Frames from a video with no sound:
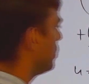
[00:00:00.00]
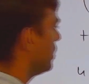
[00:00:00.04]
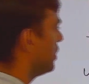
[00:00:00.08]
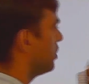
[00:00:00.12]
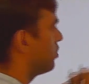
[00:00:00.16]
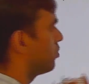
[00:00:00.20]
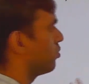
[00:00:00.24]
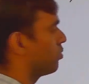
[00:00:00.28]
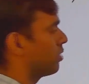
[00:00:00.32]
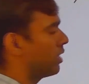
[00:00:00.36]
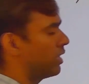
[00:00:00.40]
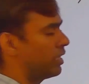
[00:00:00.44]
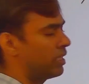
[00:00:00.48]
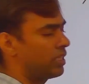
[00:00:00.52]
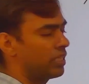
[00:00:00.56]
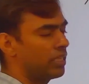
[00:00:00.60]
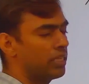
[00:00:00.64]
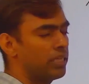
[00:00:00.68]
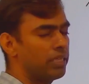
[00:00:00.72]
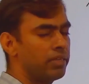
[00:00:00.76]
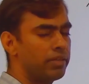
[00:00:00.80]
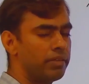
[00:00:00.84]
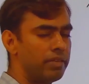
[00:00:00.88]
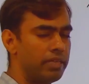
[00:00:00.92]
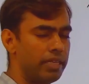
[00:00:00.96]
to write
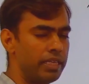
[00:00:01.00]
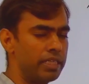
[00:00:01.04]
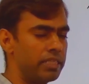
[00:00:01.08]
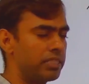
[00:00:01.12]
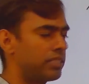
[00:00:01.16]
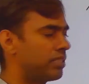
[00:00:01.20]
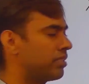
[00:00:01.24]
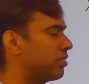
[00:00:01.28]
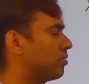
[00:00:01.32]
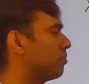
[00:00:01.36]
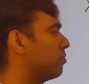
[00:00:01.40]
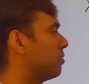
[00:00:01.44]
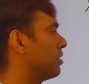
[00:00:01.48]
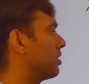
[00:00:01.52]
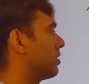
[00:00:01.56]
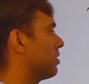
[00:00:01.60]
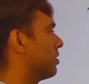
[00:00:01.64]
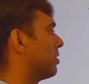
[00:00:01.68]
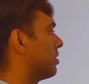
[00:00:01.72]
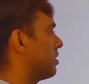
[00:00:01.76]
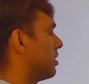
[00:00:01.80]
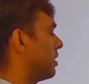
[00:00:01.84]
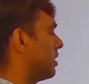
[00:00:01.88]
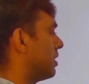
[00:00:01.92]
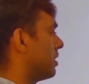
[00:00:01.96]
a next term
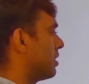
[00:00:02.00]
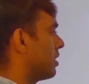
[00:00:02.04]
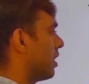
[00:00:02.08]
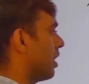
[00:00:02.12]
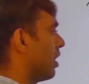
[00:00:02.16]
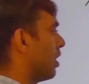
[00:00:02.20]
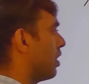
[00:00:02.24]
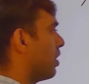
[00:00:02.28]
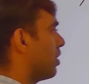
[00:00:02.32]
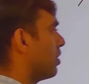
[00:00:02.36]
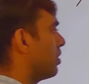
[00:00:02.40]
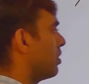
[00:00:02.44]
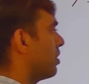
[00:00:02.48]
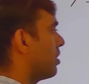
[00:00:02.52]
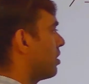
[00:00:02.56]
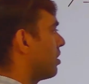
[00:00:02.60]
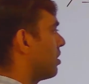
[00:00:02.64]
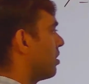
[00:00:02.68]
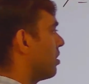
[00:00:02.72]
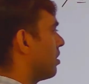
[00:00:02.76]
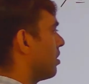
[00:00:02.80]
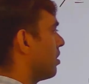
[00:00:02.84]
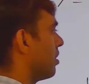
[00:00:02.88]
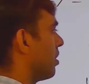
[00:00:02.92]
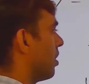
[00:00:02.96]
because there is a odd
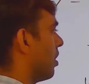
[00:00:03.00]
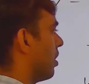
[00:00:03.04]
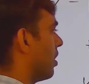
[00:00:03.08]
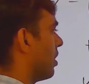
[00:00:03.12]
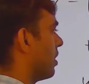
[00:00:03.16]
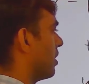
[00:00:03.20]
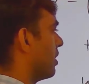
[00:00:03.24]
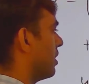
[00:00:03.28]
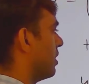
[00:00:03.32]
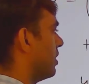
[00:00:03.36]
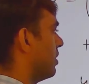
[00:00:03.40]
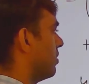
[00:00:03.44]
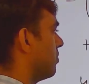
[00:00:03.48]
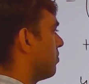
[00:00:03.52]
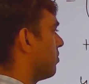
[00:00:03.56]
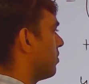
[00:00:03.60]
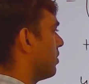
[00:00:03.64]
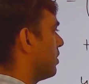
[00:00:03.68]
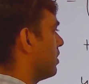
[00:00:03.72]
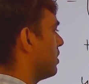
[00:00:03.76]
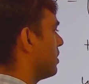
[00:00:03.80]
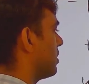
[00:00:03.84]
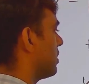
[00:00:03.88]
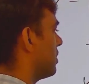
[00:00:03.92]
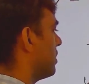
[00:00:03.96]
order
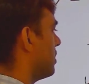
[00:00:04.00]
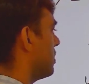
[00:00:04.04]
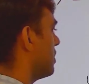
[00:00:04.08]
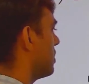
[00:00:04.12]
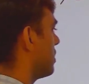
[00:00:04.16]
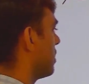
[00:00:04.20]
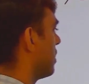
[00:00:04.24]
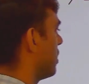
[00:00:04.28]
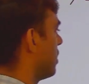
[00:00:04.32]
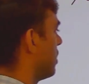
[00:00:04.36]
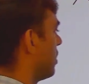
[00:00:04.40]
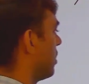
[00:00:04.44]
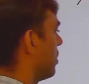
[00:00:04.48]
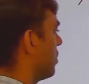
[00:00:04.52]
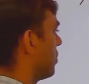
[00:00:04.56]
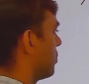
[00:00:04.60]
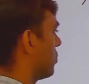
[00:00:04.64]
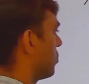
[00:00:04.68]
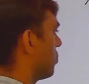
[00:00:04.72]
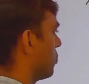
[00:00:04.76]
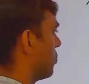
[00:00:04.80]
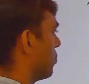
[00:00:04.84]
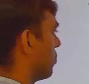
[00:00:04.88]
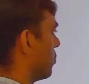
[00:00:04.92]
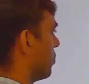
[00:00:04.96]
differences.
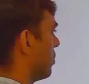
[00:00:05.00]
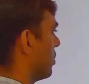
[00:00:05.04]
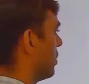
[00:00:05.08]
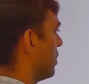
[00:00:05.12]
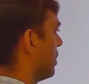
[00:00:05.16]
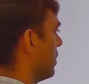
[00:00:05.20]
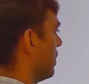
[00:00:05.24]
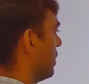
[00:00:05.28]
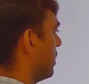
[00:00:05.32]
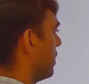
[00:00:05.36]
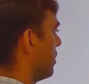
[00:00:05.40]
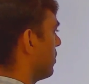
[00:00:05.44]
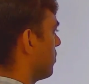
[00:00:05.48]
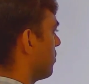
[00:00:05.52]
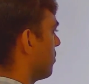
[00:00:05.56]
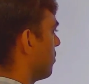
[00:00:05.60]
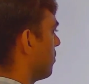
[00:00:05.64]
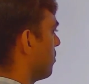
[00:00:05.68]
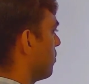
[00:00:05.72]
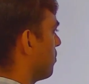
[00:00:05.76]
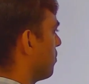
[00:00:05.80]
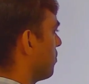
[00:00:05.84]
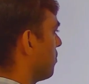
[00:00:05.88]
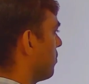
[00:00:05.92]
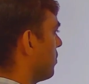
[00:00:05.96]
So here
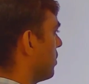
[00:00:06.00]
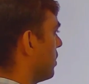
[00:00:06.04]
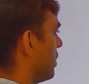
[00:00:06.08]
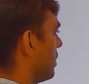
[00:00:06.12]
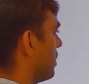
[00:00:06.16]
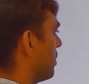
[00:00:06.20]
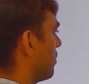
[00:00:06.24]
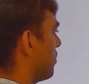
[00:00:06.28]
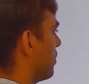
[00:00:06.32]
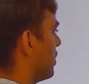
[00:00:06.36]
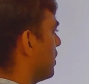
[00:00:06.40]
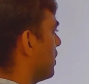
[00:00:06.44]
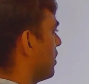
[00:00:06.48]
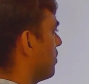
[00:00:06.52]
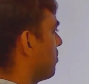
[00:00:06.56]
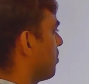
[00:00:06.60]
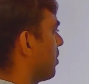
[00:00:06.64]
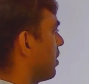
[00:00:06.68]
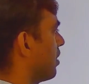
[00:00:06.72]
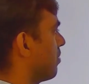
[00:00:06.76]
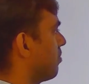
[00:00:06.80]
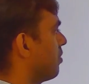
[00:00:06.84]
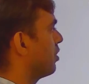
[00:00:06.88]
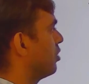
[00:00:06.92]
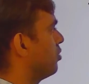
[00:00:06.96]
there is a multiple
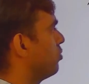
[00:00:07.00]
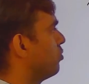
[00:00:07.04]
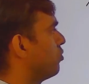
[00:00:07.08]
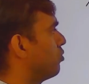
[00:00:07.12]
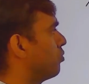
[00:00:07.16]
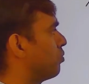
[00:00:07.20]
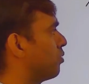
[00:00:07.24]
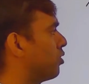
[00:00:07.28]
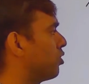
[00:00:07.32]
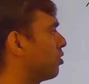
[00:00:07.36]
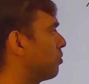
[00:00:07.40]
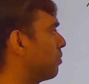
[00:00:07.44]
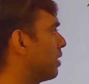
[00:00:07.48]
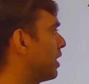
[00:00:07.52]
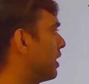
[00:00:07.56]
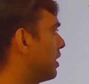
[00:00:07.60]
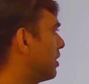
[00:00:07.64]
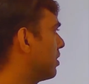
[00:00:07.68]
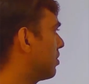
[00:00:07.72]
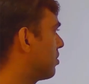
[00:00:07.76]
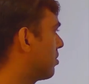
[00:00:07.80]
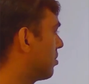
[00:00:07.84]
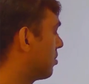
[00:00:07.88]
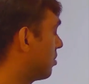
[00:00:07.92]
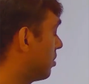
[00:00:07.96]
of a to power
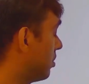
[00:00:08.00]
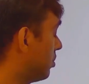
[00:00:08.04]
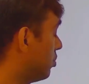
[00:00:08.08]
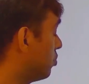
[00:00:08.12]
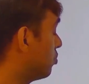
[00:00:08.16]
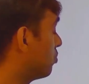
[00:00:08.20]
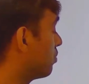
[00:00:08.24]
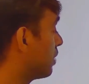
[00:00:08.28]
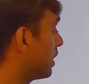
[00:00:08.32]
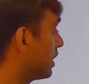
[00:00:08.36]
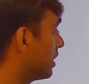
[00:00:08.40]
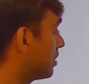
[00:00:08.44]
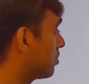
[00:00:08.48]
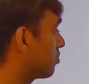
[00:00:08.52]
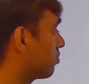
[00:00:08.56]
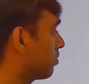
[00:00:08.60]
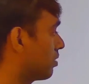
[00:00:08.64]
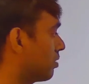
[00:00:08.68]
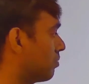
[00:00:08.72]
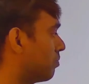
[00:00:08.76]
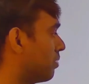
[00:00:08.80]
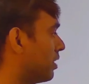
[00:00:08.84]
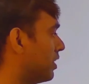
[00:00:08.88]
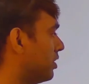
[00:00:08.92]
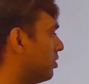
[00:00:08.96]
minus u minus
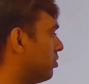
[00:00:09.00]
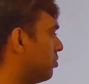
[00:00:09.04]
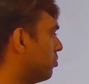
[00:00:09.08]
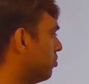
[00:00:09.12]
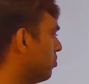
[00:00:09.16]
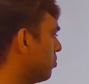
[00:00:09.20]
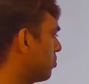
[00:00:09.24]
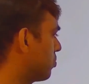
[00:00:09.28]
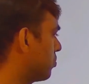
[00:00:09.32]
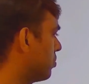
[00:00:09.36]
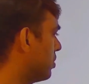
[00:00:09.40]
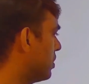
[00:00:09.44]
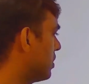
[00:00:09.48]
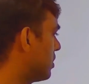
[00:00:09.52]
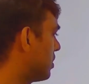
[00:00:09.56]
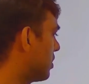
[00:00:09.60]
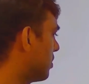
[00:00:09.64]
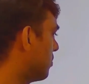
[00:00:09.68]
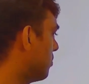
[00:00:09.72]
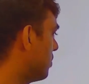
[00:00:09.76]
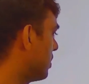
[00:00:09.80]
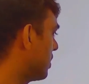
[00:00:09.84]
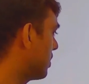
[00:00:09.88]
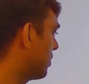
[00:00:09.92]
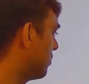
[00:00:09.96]
1 by 2, so this
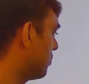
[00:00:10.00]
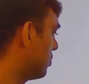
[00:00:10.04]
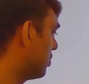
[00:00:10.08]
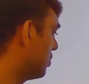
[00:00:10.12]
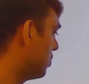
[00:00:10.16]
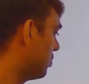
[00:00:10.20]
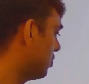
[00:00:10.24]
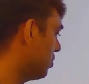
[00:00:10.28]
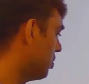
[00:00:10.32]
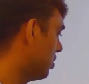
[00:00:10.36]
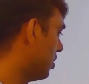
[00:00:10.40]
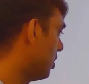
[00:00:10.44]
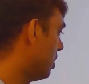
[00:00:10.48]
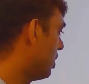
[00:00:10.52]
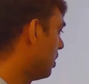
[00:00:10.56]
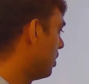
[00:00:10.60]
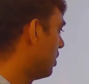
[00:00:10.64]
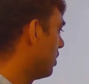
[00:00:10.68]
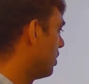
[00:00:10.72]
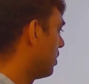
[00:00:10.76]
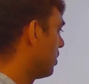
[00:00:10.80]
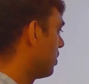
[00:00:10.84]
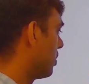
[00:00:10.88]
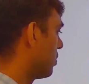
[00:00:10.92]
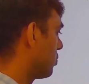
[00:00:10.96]
term becomes 0.
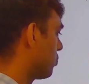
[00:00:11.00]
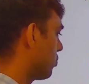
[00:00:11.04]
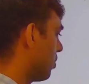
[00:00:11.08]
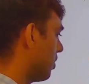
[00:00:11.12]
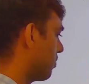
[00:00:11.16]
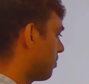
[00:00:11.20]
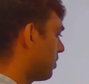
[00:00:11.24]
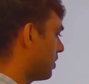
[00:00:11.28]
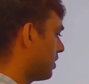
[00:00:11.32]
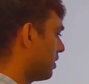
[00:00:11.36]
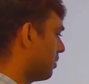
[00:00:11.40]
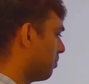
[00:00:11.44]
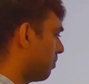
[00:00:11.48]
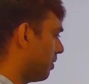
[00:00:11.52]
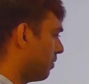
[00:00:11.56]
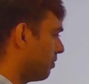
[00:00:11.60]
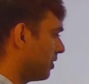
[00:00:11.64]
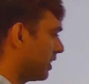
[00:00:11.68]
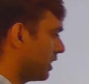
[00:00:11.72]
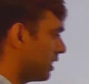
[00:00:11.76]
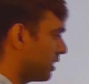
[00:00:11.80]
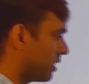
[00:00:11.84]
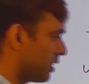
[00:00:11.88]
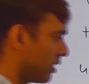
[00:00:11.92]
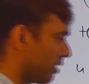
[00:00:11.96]
So after
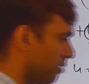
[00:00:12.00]
simplification of